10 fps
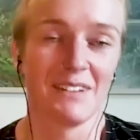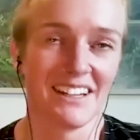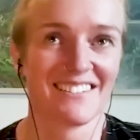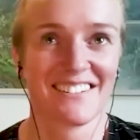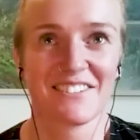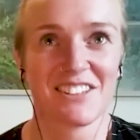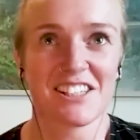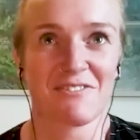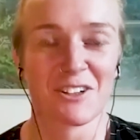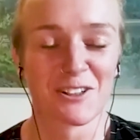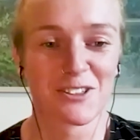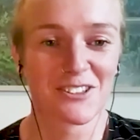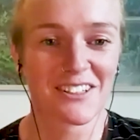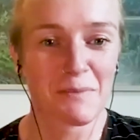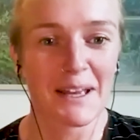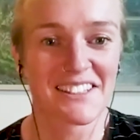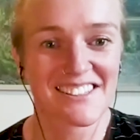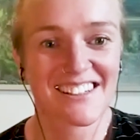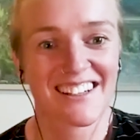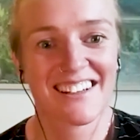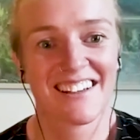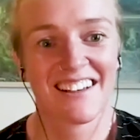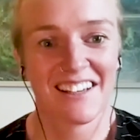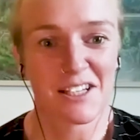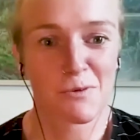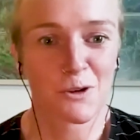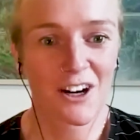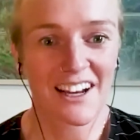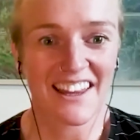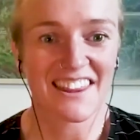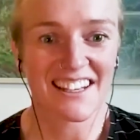mean, it's difficult to debate his work ethic.